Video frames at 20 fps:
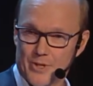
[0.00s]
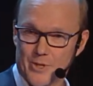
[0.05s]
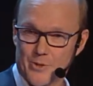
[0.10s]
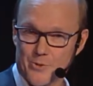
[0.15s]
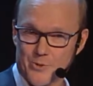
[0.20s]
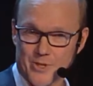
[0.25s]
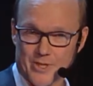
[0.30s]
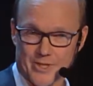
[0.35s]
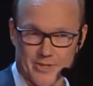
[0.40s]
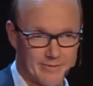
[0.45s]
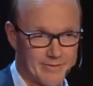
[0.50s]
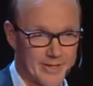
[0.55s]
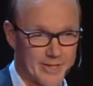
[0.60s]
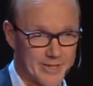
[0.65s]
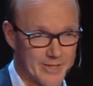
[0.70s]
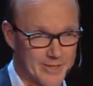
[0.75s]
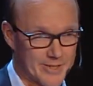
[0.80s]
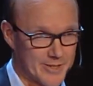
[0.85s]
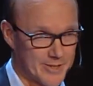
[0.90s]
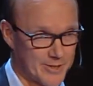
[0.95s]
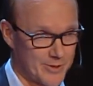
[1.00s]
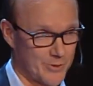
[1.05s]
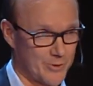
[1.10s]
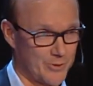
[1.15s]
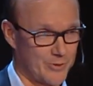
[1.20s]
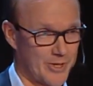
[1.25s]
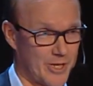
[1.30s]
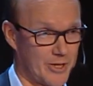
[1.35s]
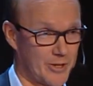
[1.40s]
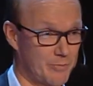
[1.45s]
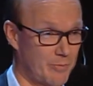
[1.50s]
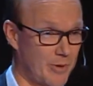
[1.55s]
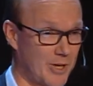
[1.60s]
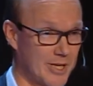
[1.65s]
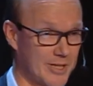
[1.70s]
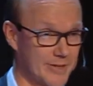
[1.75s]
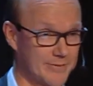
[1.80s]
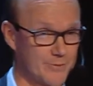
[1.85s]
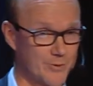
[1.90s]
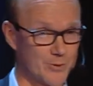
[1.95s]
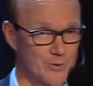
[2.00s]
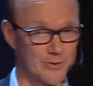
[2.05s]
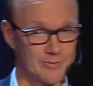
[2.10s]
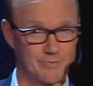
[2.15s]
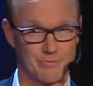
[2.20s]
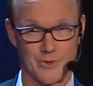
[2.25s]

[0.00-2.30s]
those are the vacancies you could now apply for